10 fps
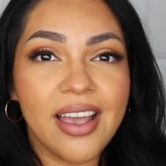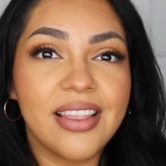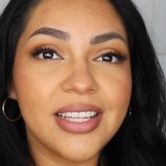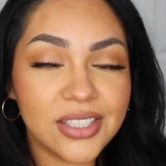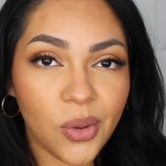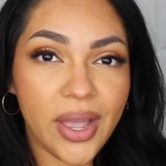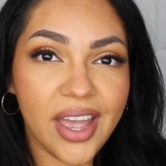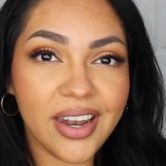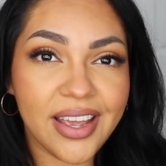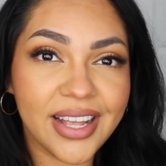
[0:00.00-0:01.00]
And let's go
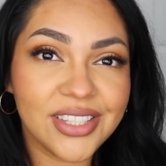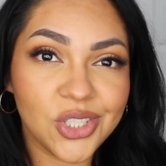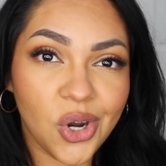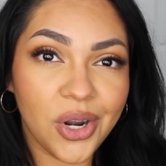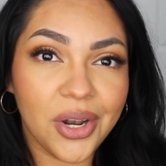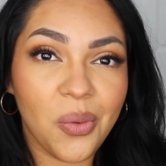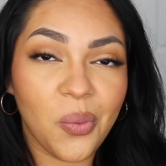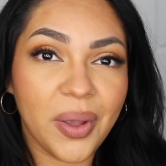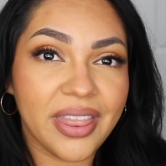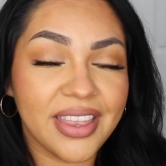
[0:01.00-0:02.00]
ahead and get started
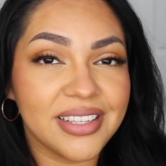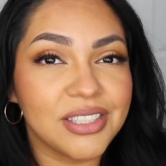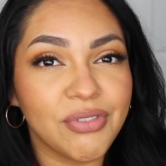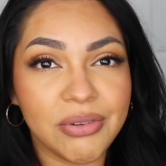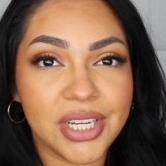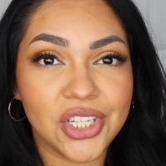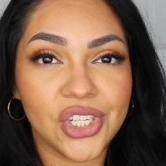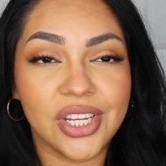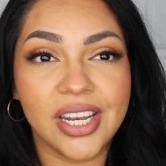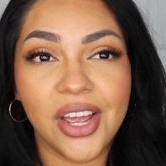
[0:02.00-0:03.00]
with this
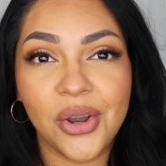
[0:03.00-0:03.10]
foundation